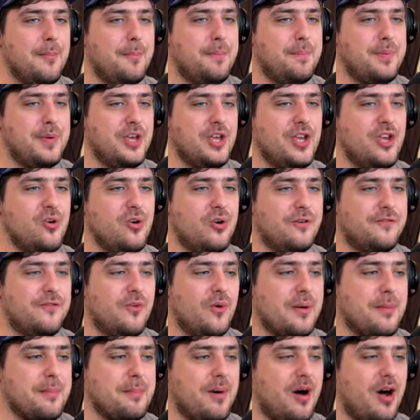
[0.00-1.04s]

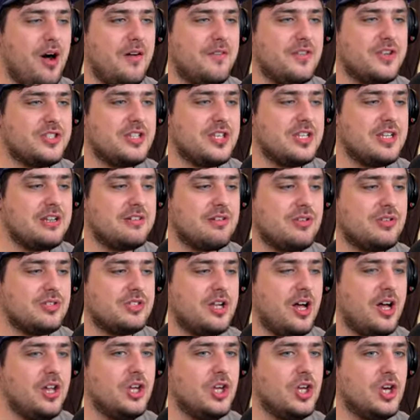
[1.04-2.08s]
beautiful and marvellous the
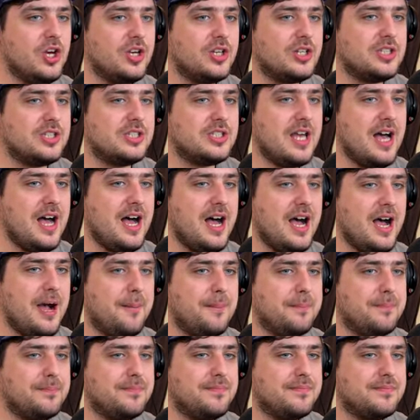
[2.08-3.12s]
Eurostar looks.
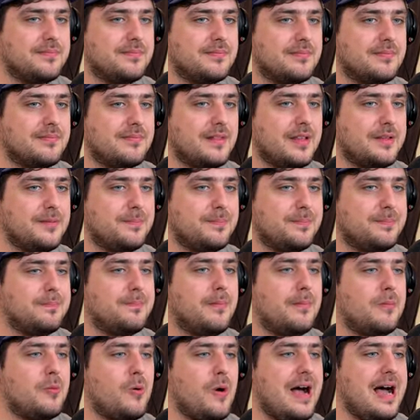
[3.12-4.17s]
Um,
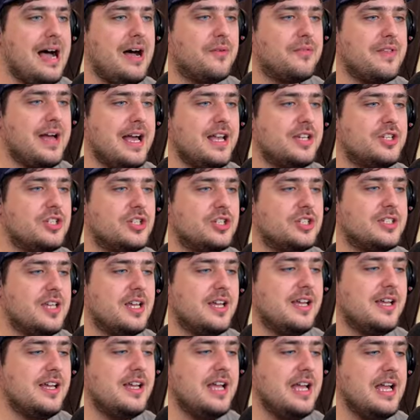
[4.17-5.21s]
wow, that is just
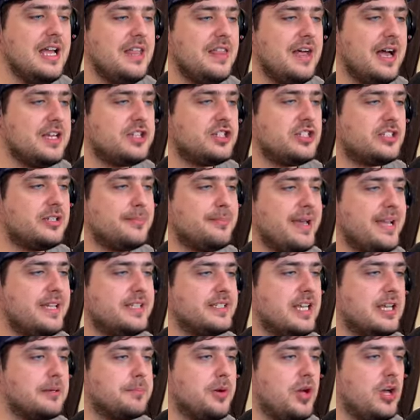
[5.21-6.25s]
uh, that is just
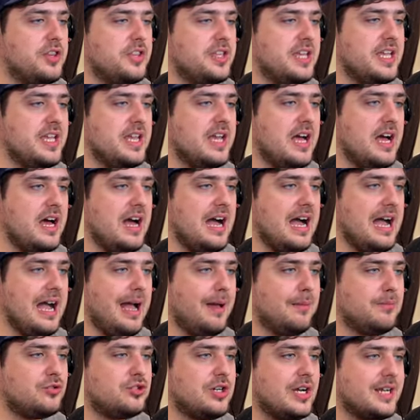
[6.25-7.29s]
amazing. But the uh,
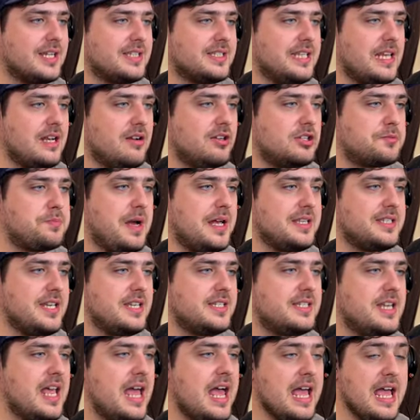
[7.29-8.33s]
Amtrak Acela Express
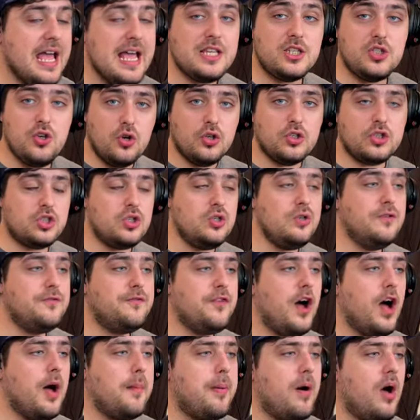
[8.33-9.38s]
is, is not too
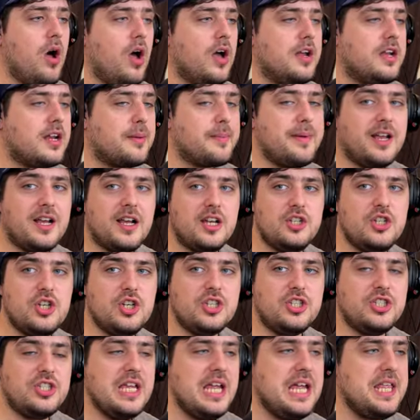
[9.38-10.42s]
far behind. I mean, I could
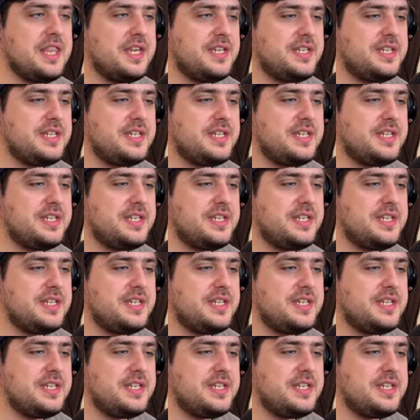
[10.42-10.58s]
just see it in the